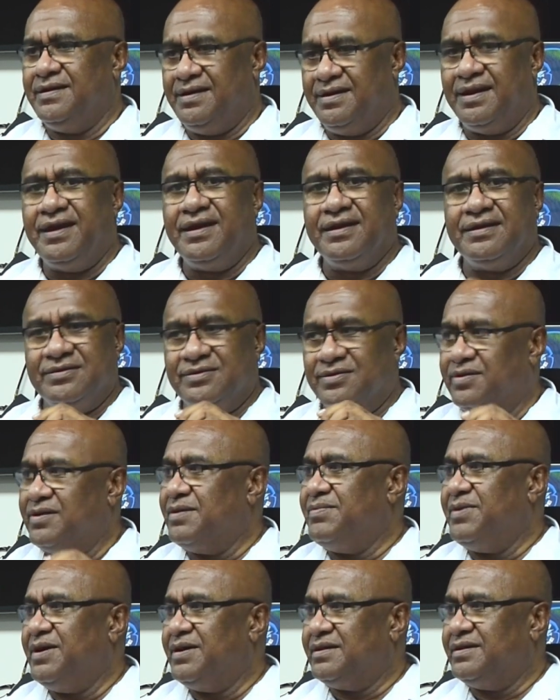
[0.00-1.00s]
And I talk
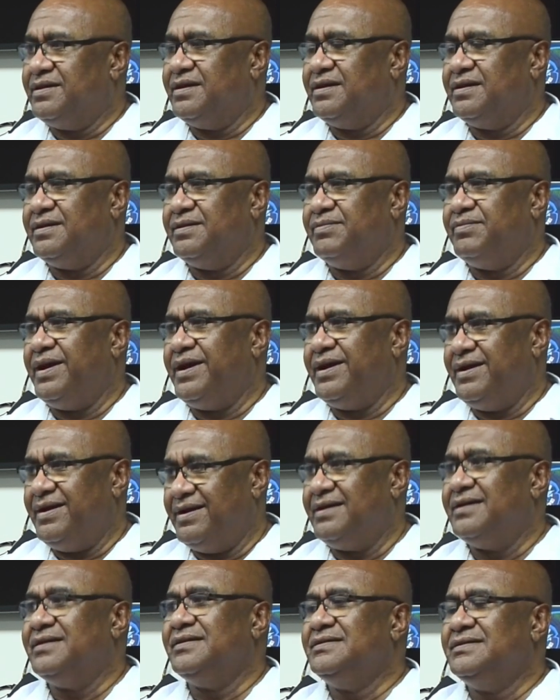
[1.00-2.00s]
about the
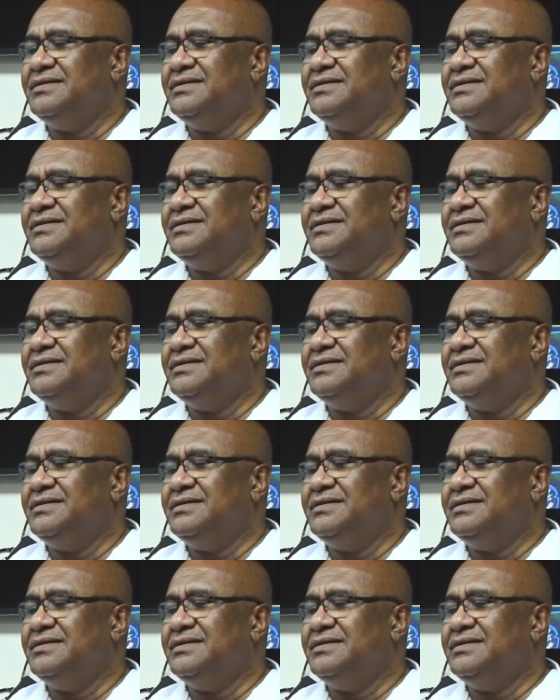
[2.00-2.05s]
MIDA,